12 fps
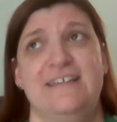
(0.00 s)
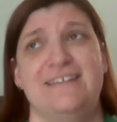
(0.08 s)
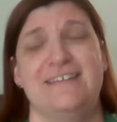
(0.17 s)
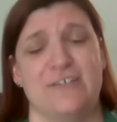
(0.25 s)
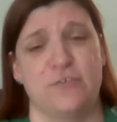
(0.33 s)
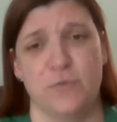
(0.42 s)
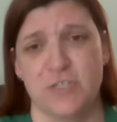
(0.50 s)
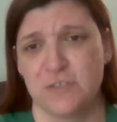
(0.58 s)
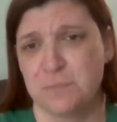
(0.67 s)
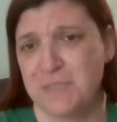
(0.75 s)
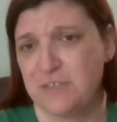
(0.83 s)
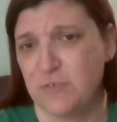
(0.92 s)
that's one of
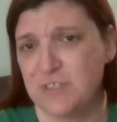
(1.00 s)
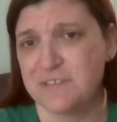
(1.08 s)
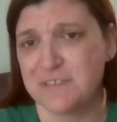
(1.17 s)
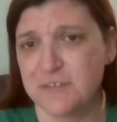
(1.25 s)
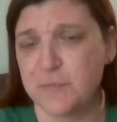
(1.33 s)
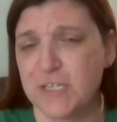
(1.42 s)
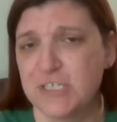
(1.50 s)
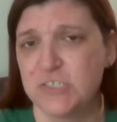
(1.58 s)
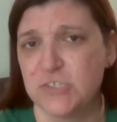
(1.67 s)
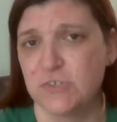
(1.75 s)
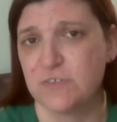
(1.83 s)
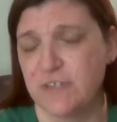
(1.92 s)
the many reasons why he
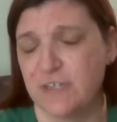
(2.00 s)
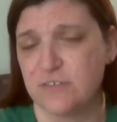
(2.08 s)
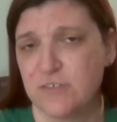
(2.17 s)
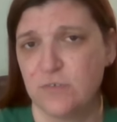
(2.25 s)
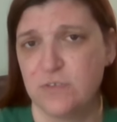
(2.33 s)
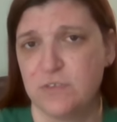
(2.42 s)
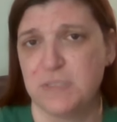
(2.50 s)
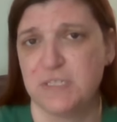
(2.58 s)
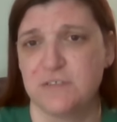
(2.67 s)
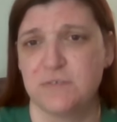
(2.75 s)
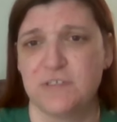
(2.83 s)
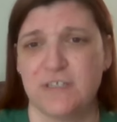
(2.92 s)
chose not to, is
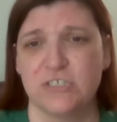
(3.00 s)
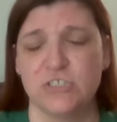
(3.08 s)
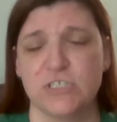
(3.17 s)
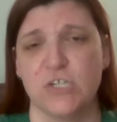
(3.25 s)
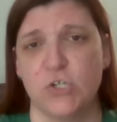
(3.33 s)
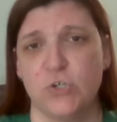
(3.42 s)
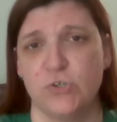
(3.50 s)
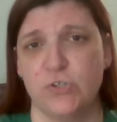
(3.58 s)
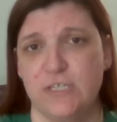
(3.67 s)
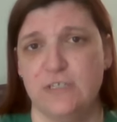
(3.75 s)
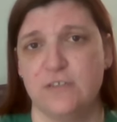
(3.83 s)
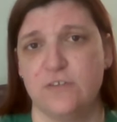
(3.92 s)
because it was actually
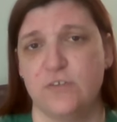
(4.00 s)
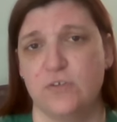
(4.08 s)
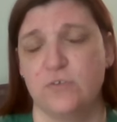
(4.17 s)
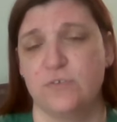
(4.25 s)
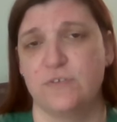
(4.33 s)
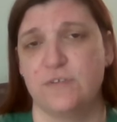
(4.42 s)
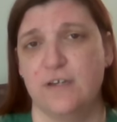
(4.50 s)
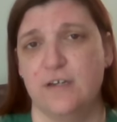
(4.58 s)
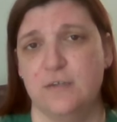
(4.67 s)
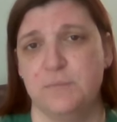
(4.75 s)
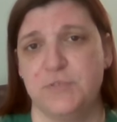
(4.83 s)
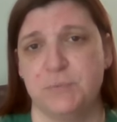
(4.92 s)
hurting those
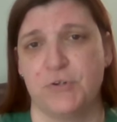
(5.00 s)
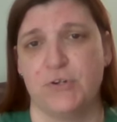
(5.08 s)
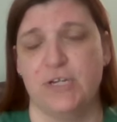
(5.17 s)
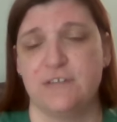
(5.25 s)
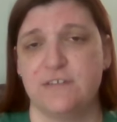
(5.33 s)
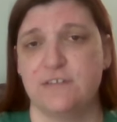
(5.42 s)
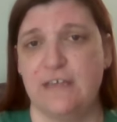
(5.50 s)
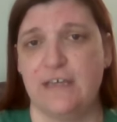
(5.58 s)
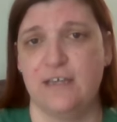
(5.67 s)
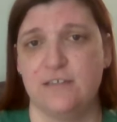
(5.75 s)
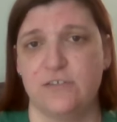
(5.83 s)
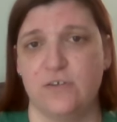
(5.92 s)
Democrats
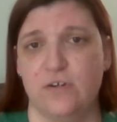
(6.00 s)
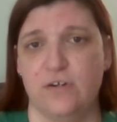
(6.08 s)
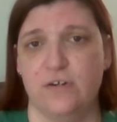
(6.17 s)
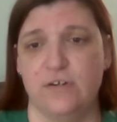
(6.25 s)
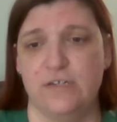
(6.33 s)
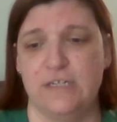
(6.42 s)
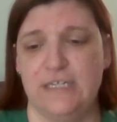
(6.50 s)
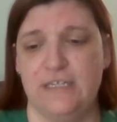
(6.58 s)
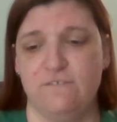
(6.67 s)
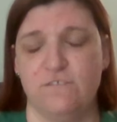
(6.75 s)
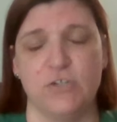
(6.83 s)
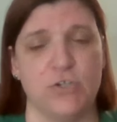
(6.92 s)
that are
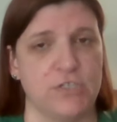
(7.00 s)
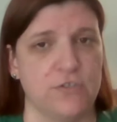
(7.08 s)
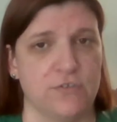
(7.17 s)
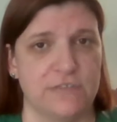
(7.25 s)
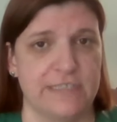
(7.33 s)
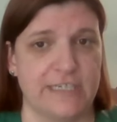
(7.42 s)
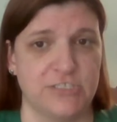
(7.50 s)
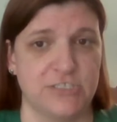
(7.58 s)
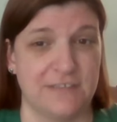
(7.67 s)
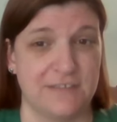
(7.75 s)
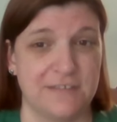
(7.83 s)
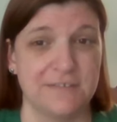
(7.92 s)
in very close
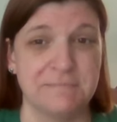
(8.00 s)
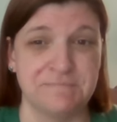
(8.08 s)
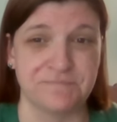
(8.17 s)
elections.